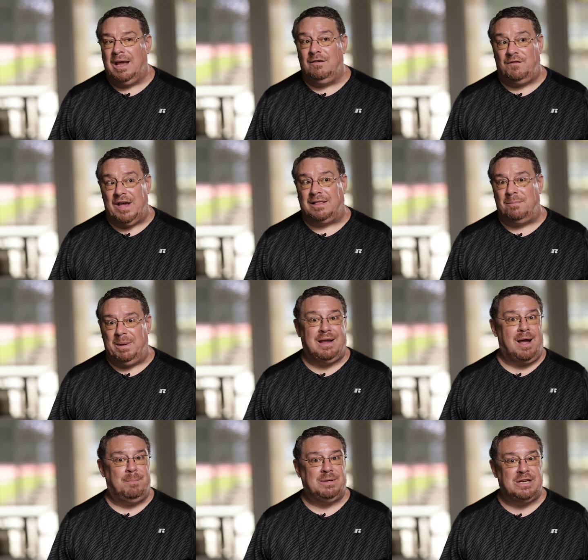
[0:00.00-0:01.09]
In fact, the big
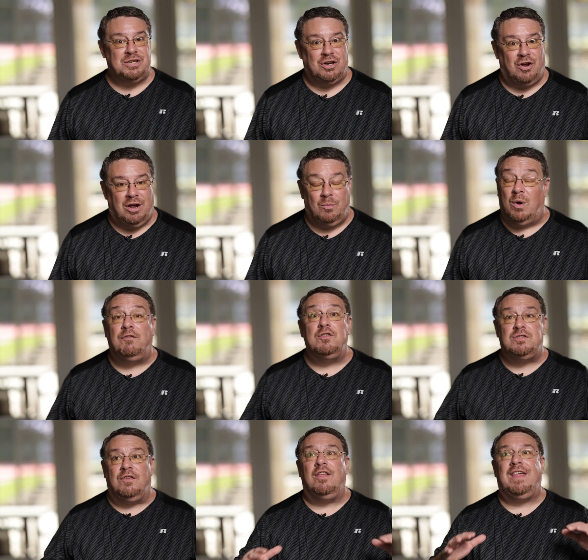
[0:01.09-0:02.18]
competition on, well,
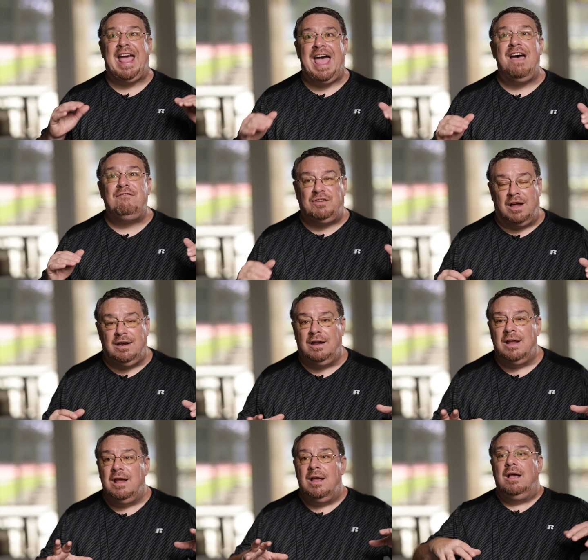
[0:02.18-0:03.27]
first of all, they have done
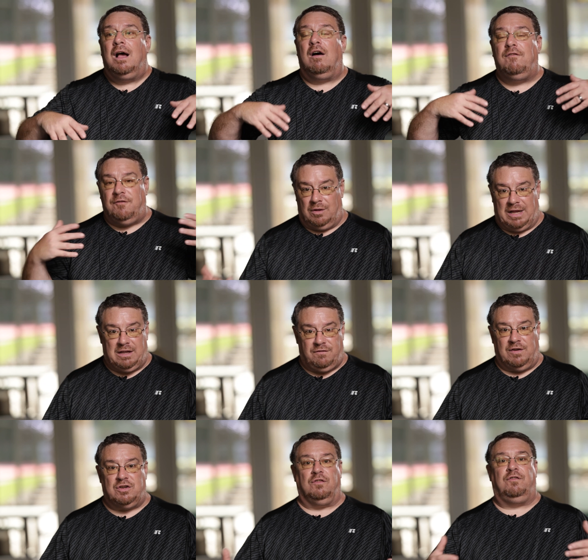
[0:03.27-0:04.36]
a full-length
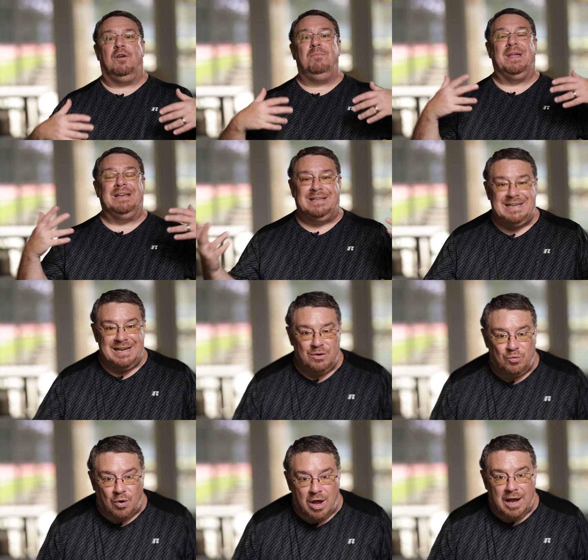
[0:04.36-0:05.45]
feature film that did
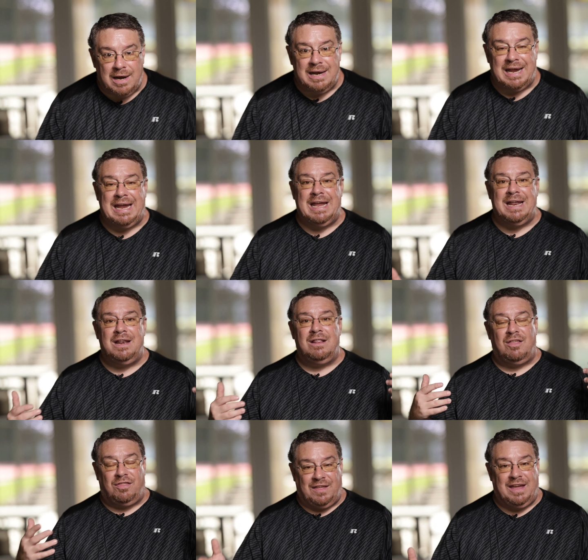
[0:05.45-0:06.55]
run in
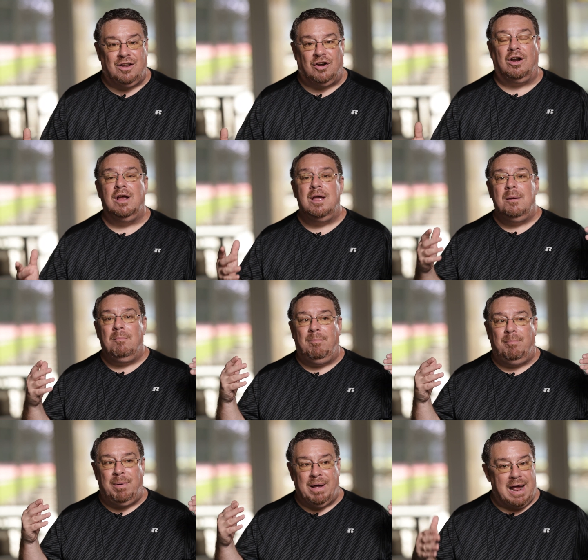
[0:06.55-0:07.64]
the theater,
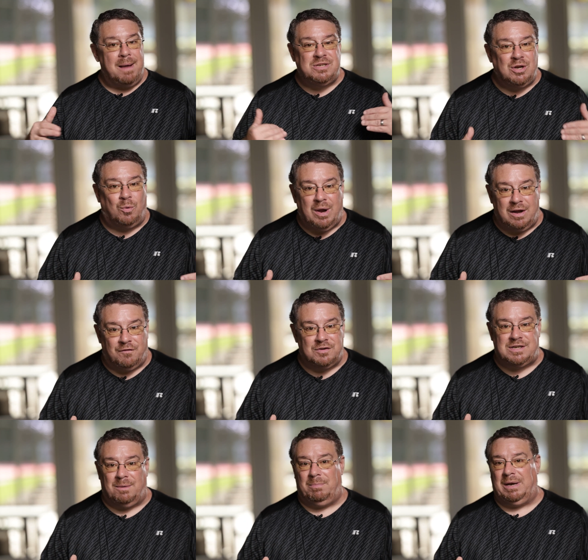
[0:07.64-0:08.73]
but I'm still waiting for
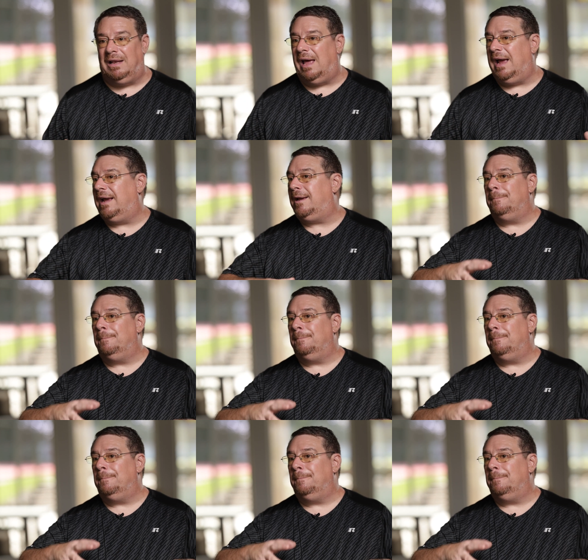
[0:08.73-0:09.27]
somebody like